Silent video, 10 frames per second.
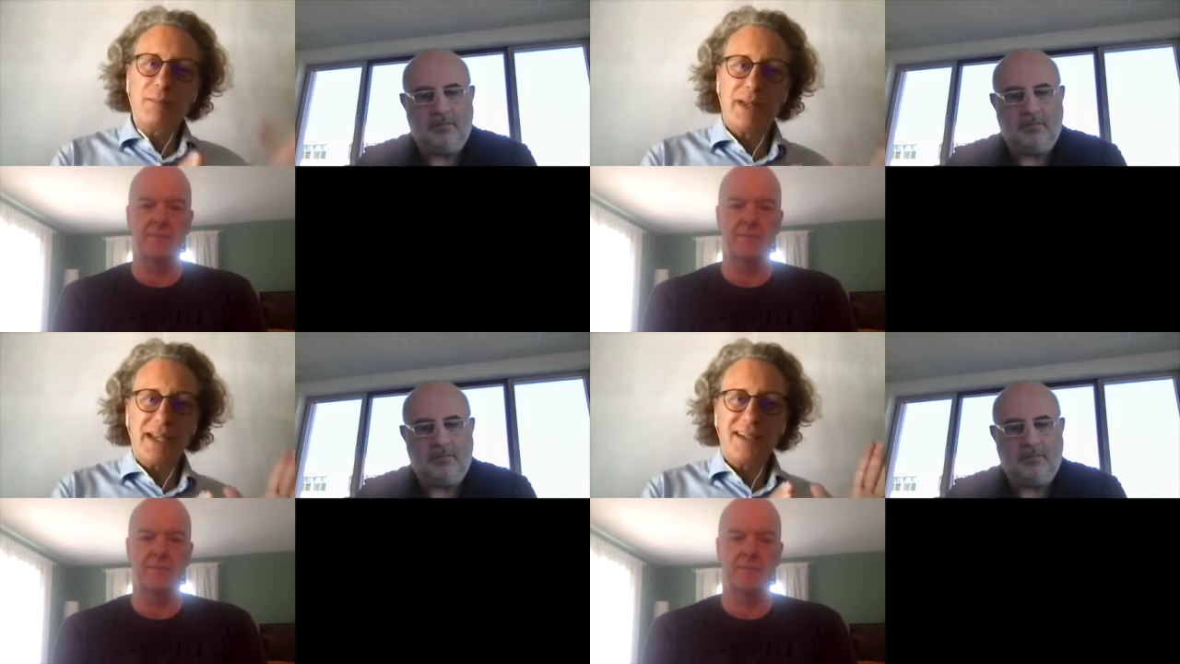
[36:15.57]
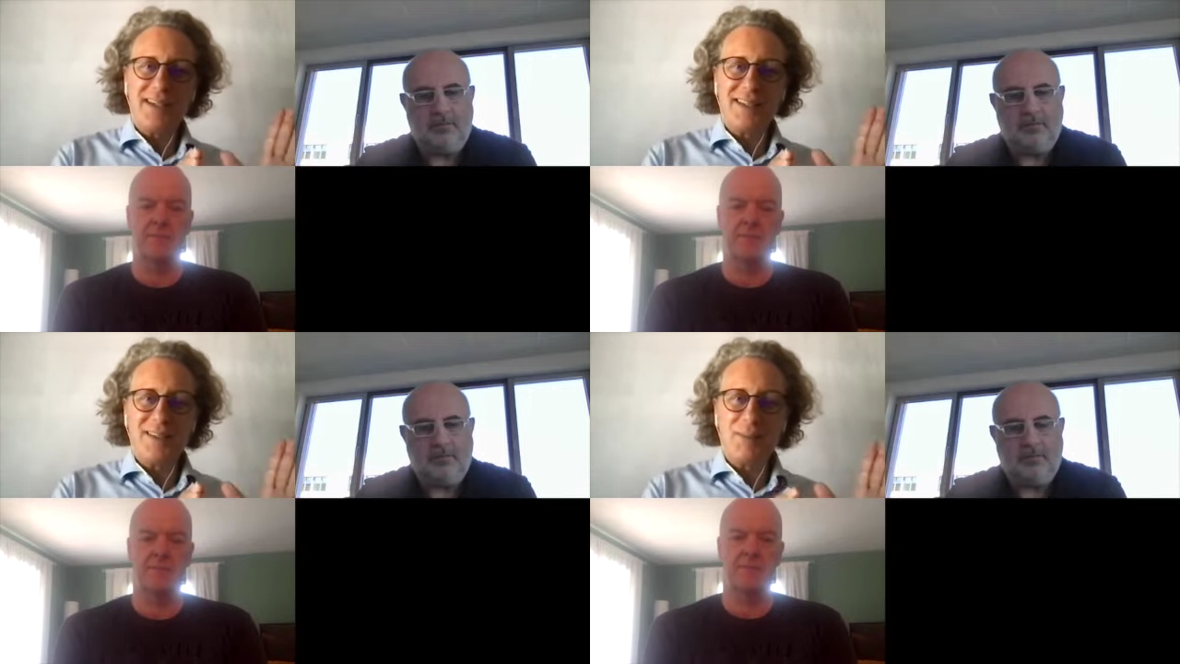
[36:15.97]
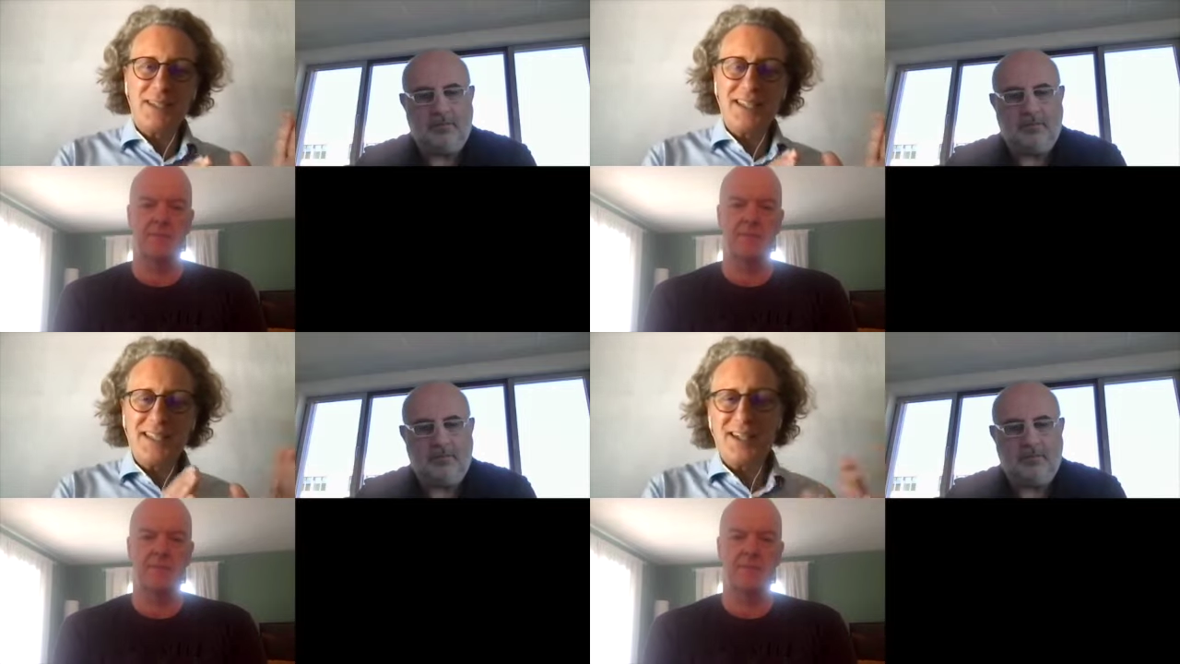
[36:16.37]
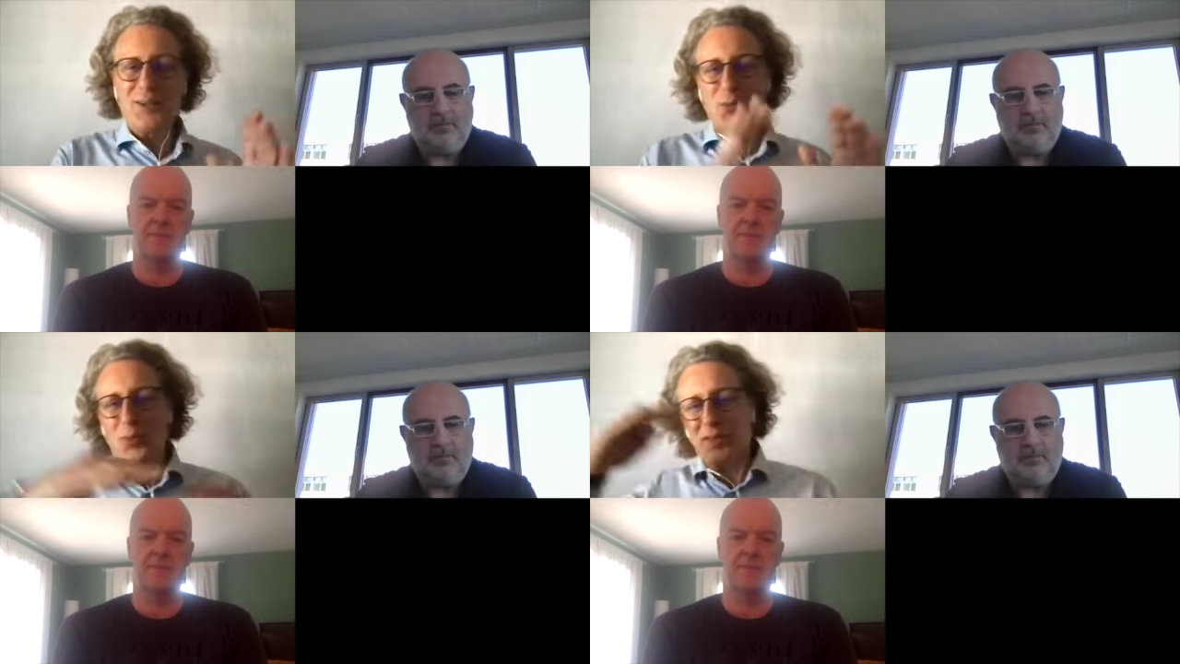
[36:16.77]
Speaker 1: back in the beginning and
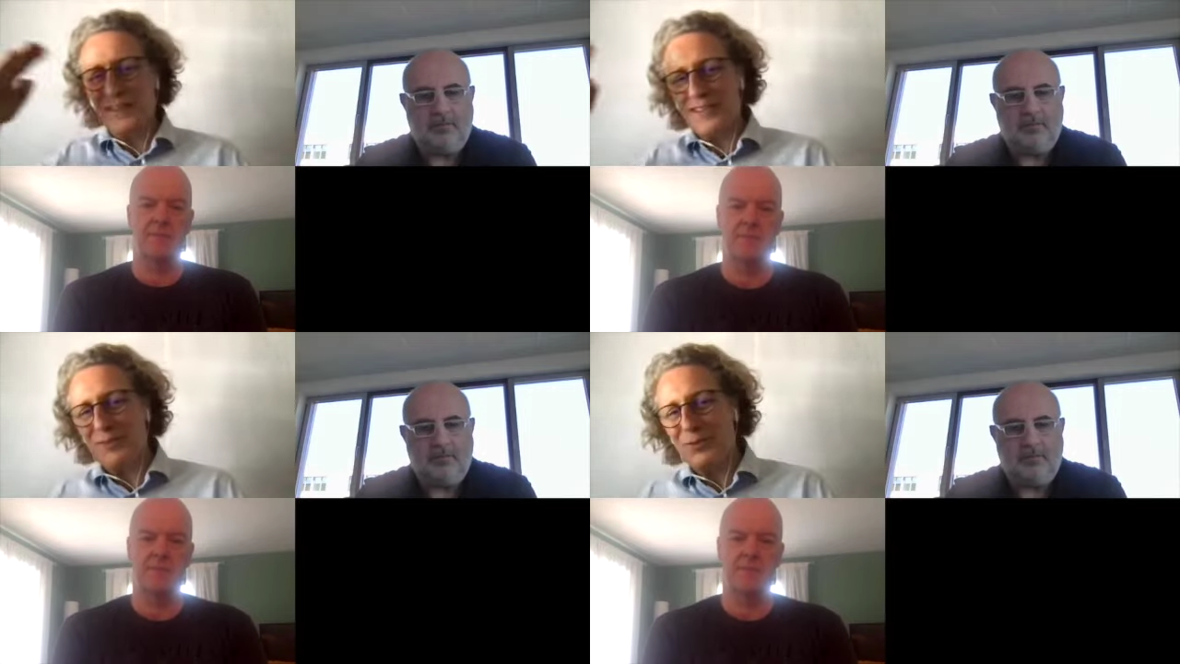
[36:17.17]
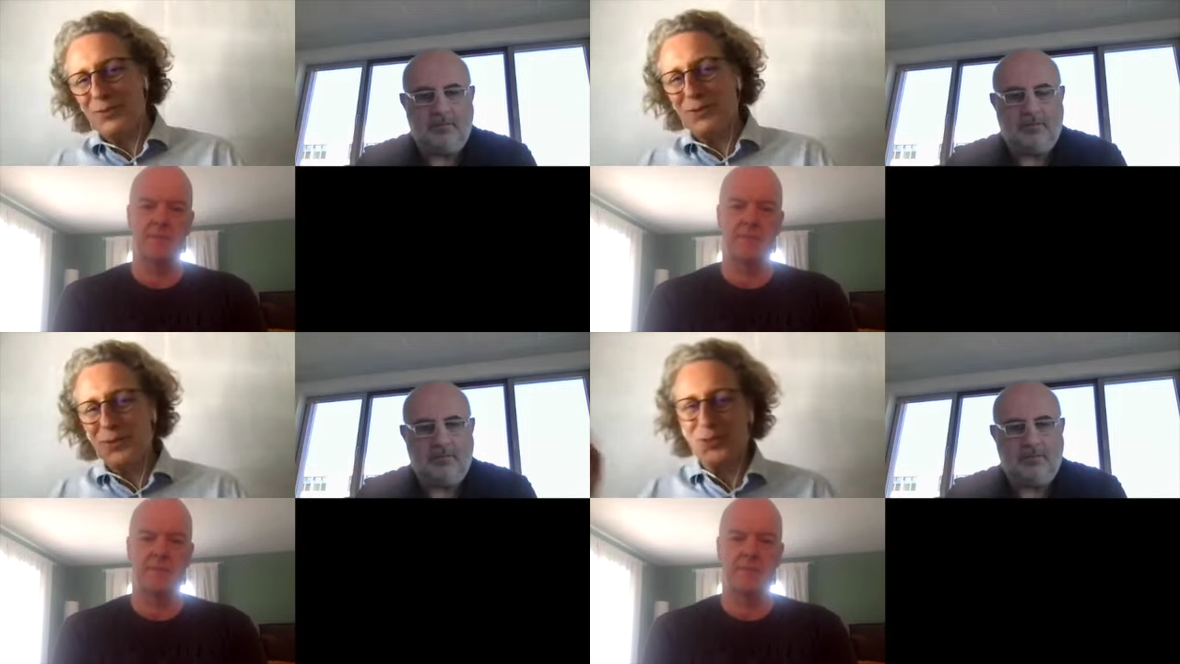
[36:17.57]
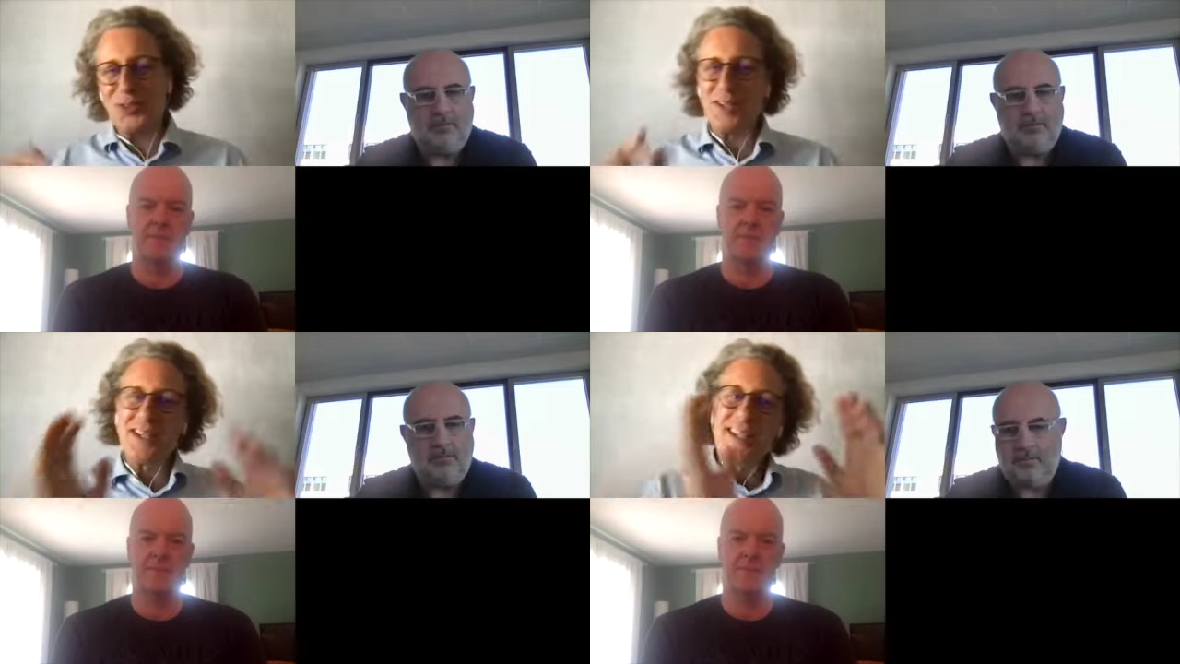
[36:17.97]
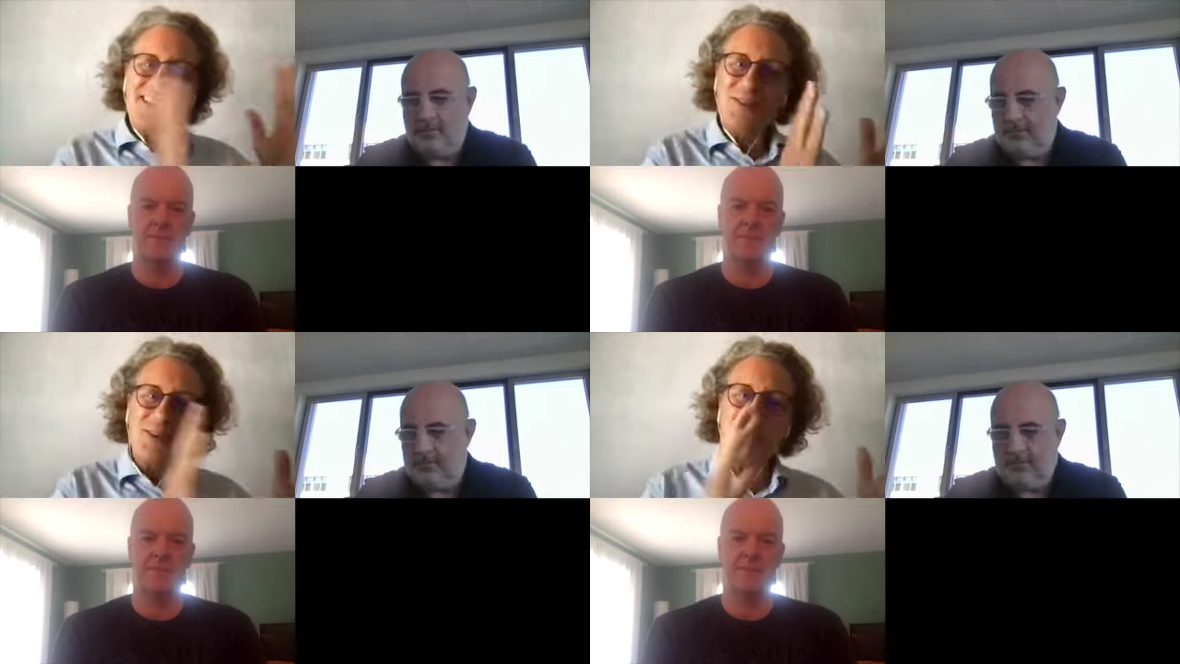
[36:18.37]
one is now for the future.
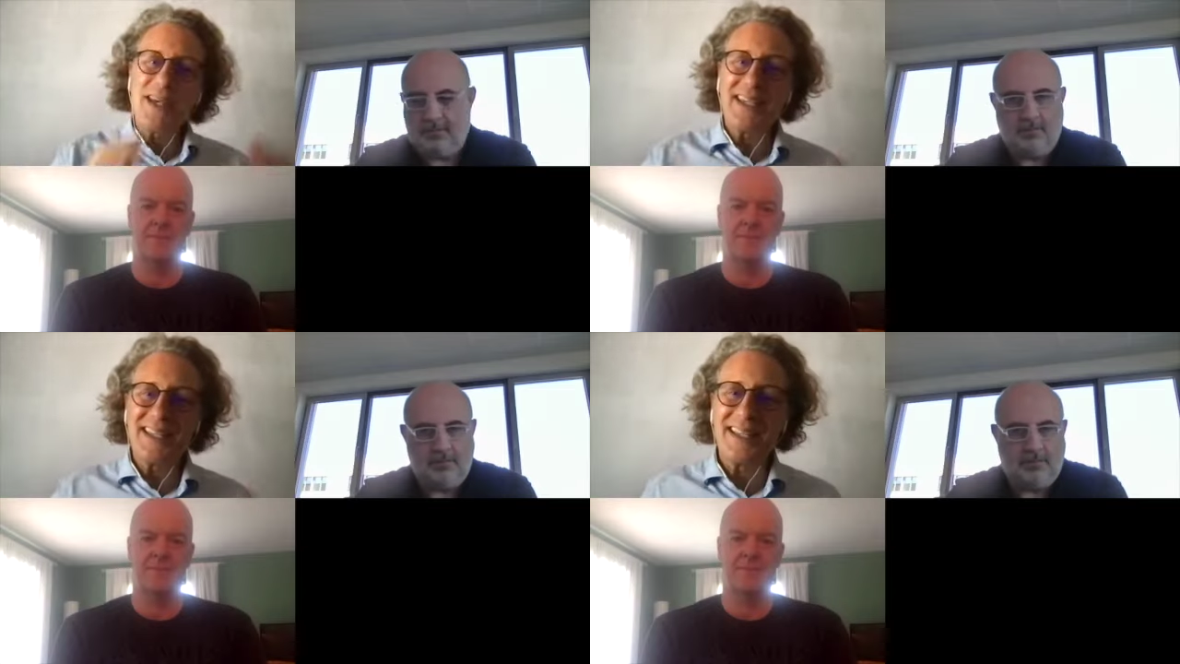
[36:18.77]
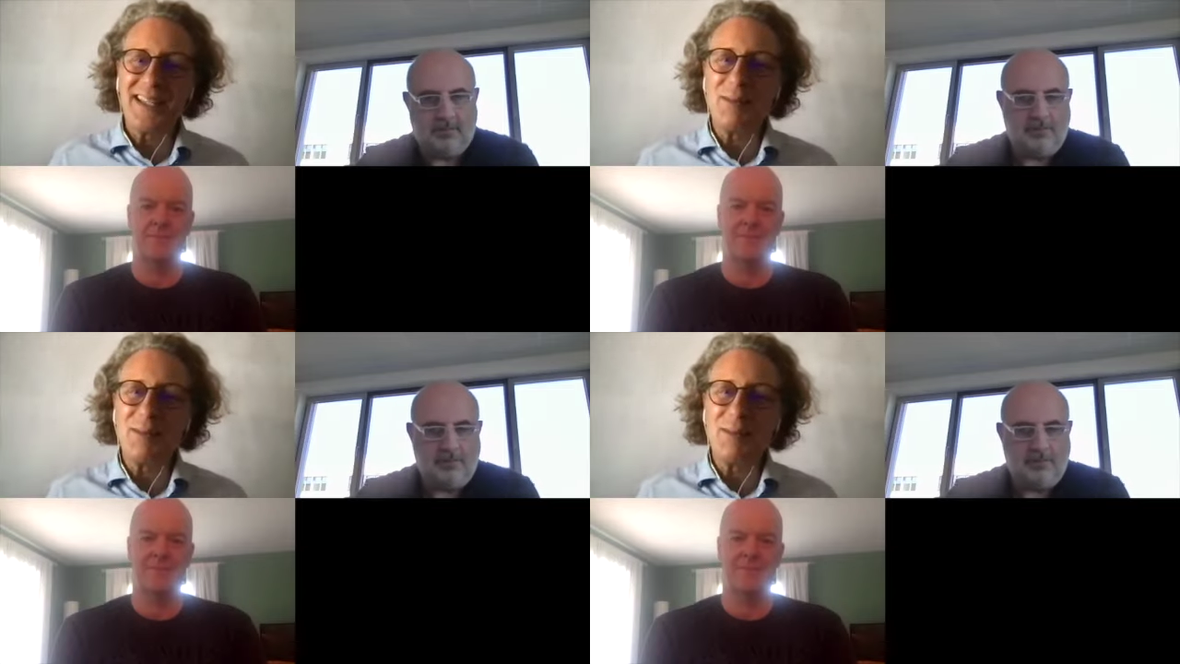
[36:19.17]
Going back a little